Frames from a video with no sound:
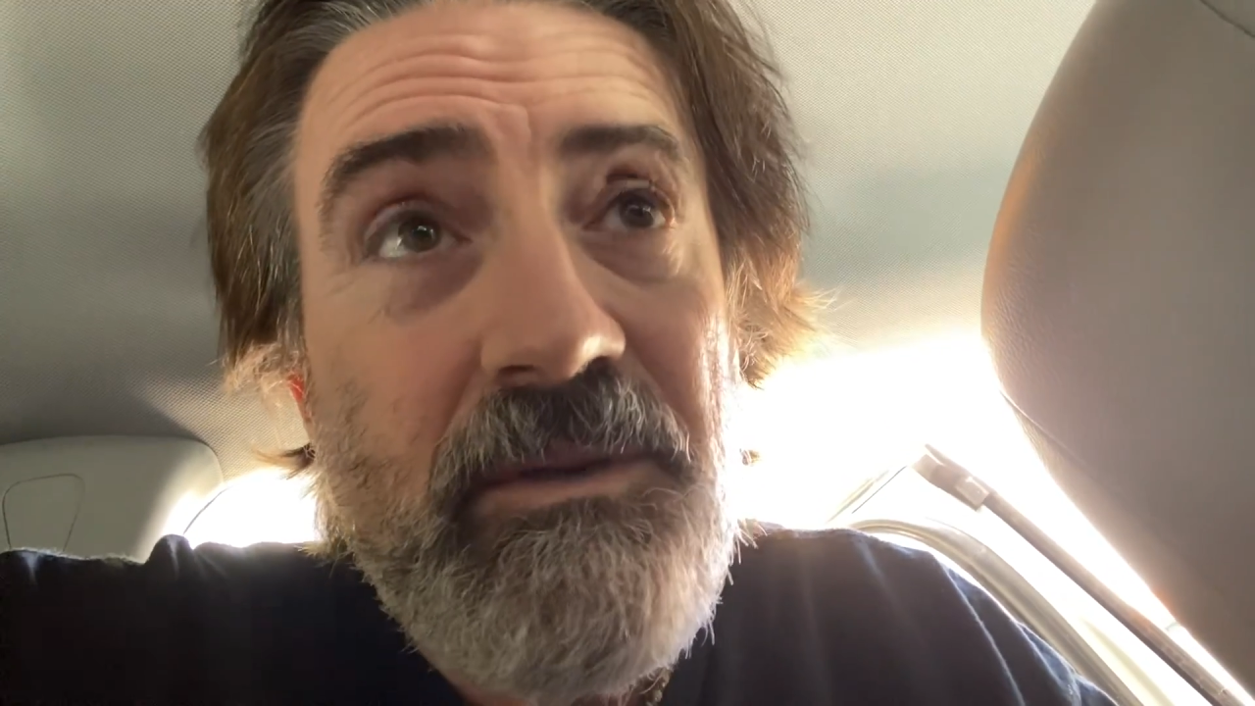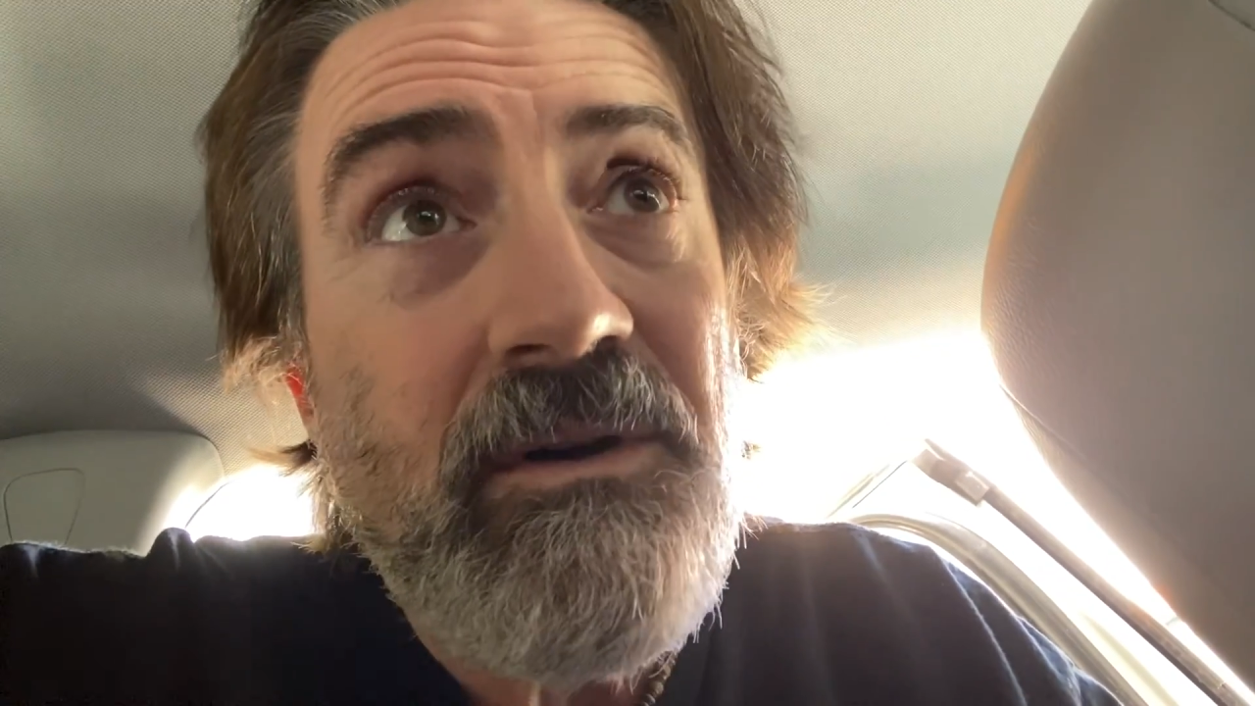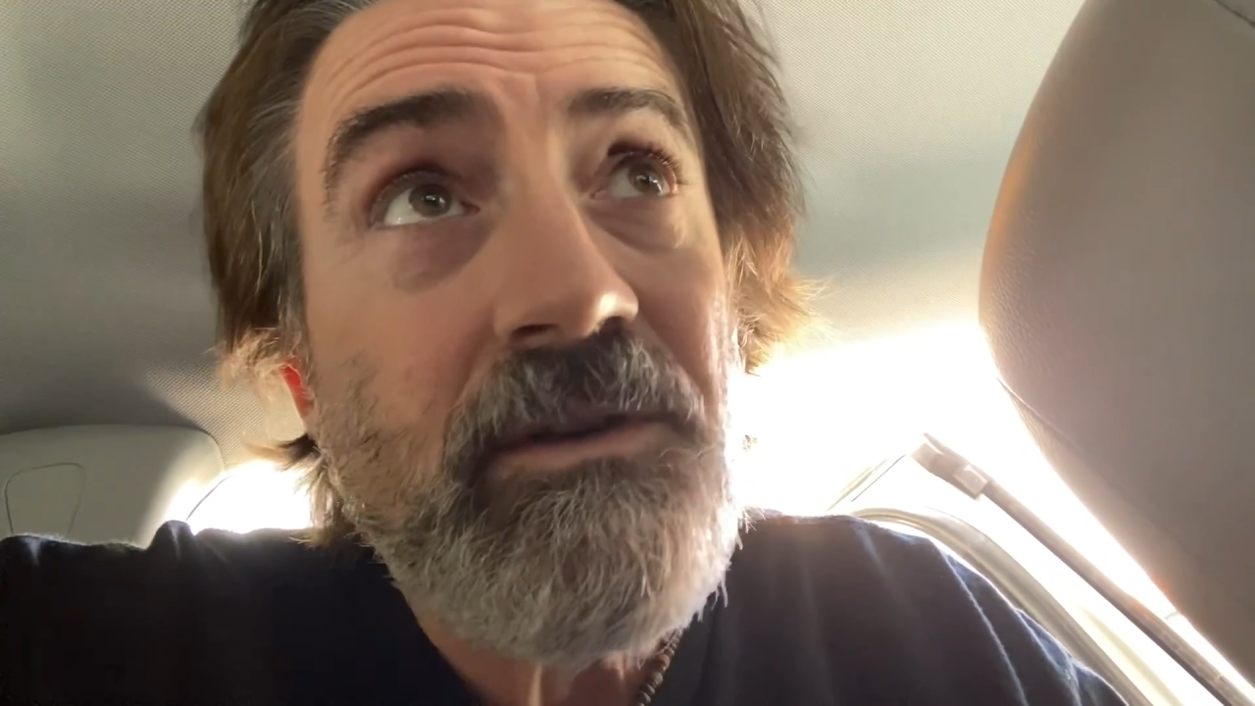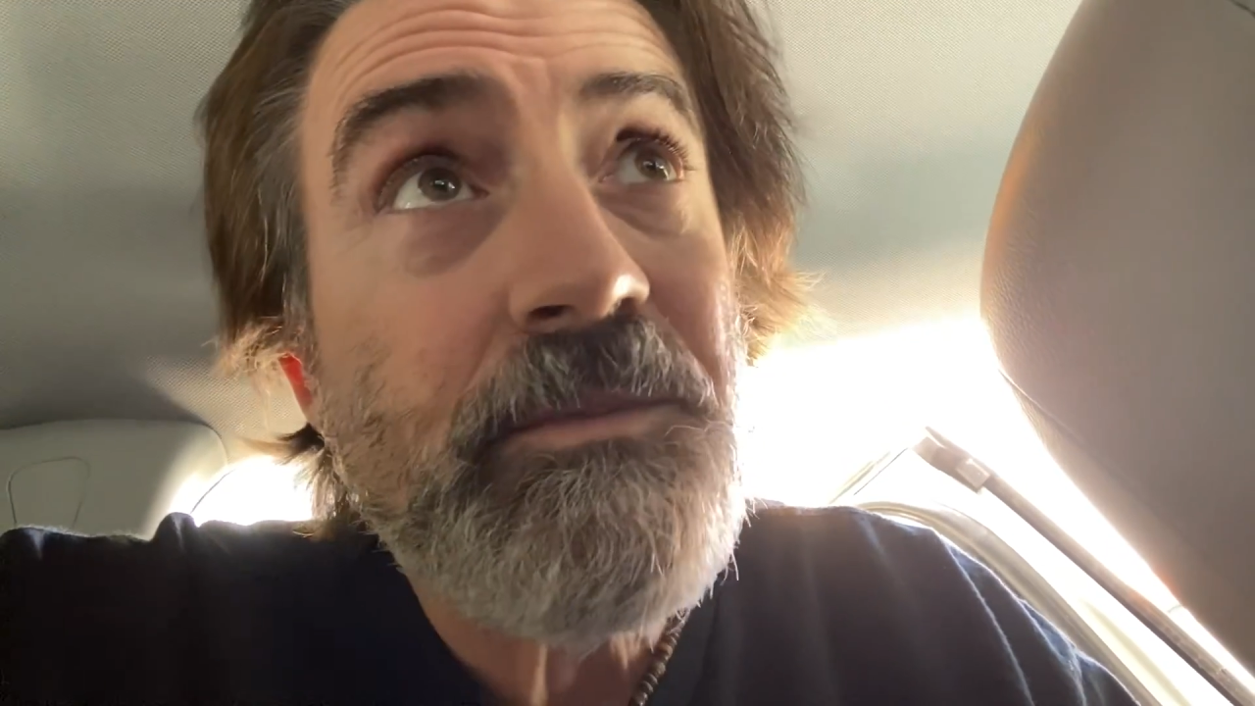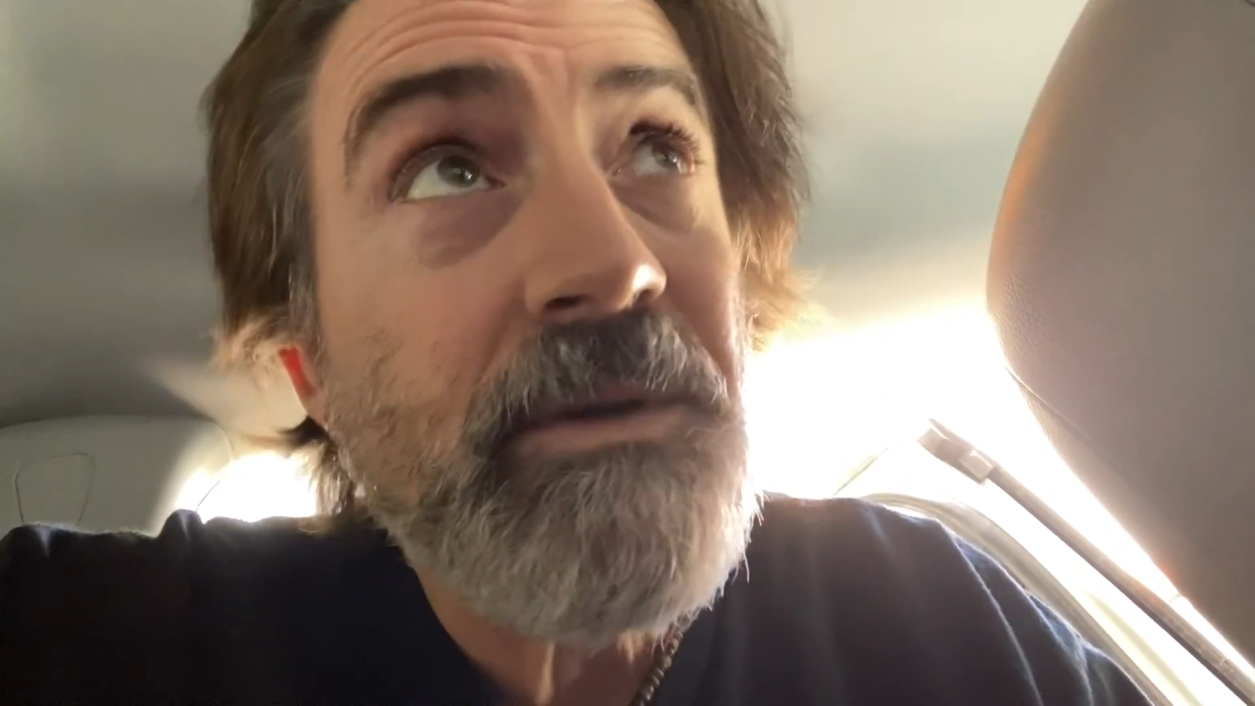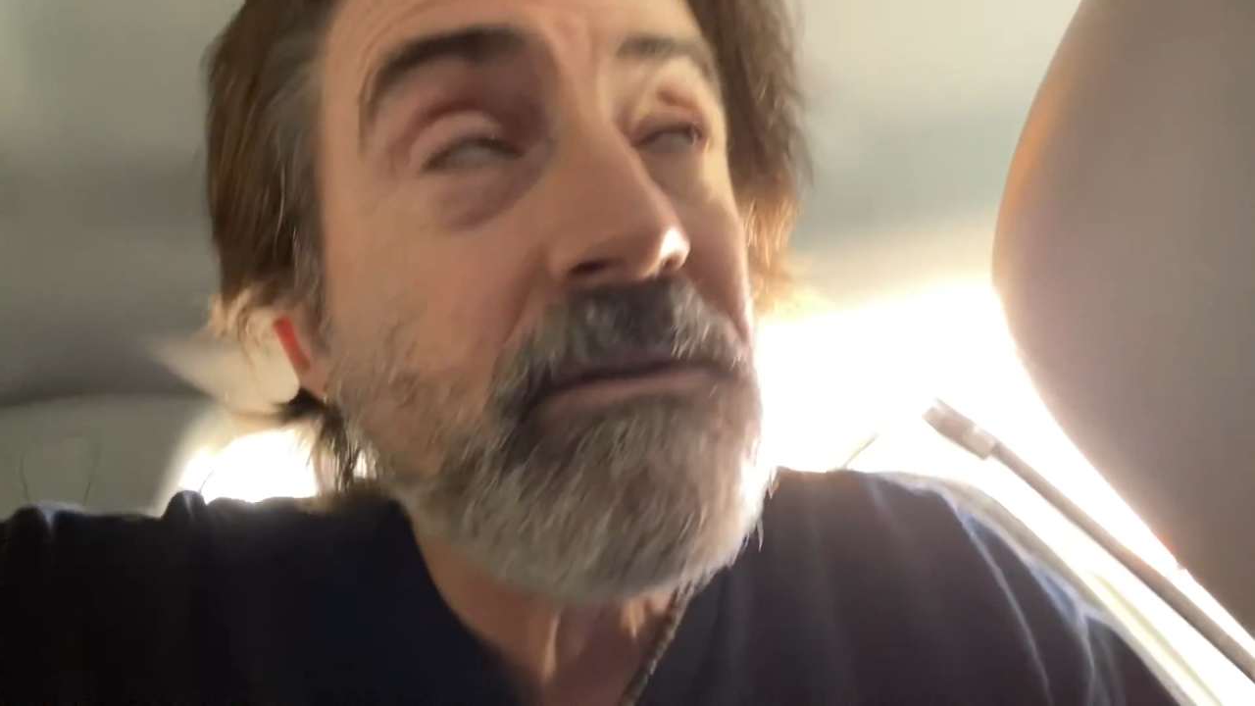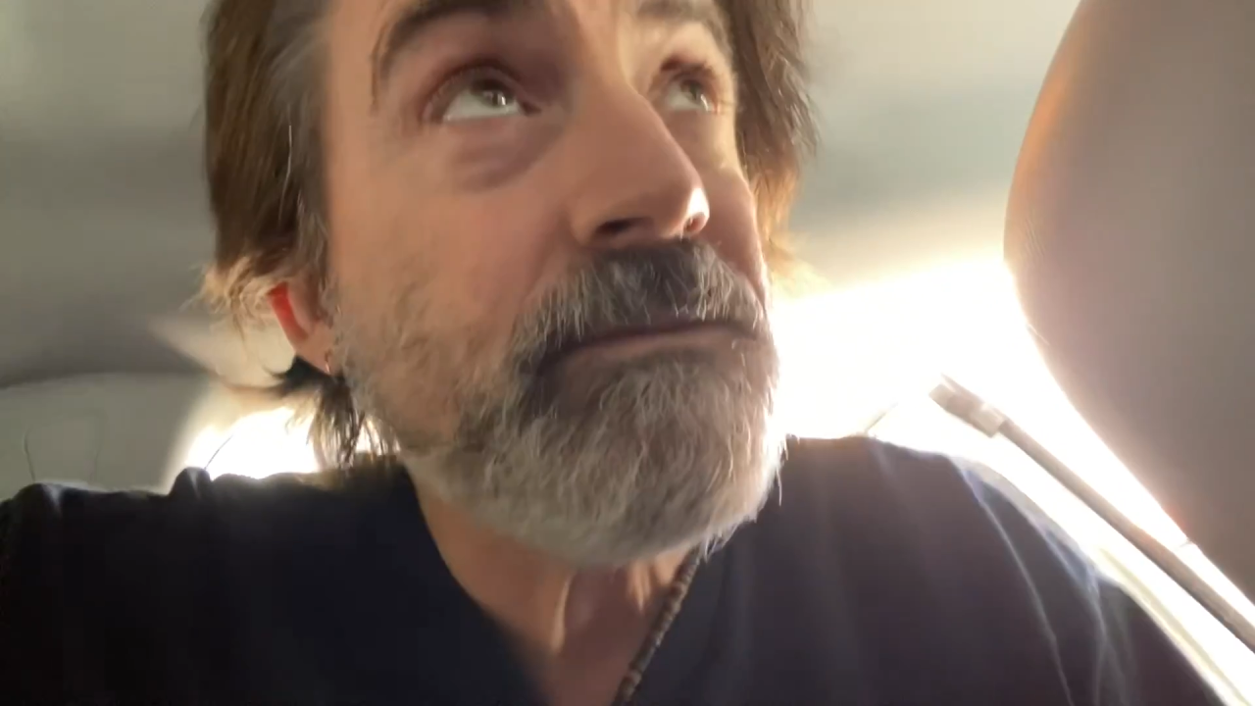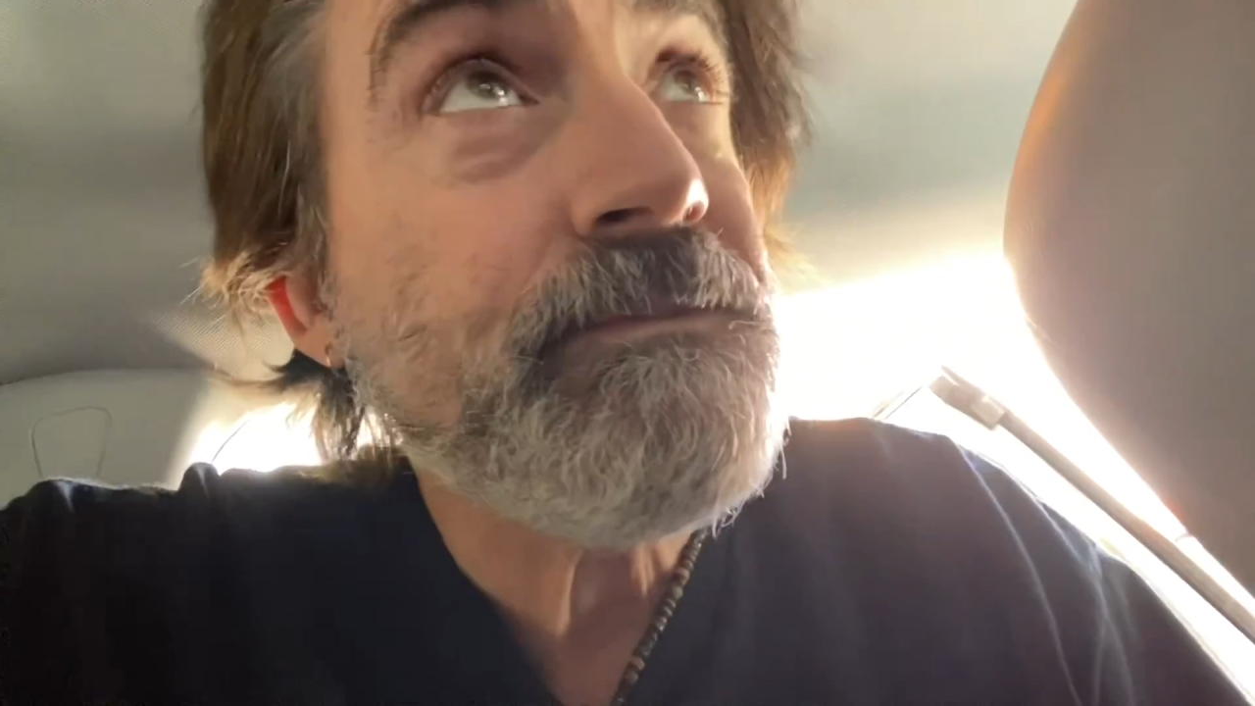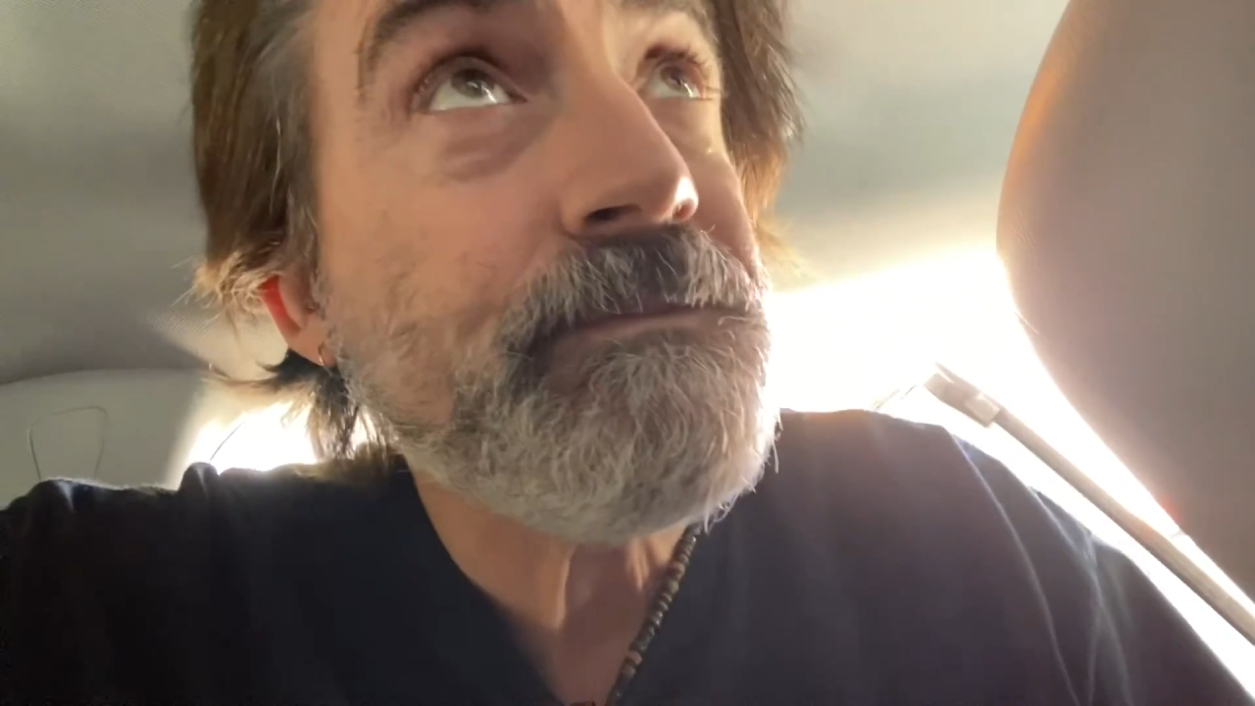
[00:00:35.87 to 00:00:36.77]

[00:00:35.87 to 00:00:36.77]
the hospital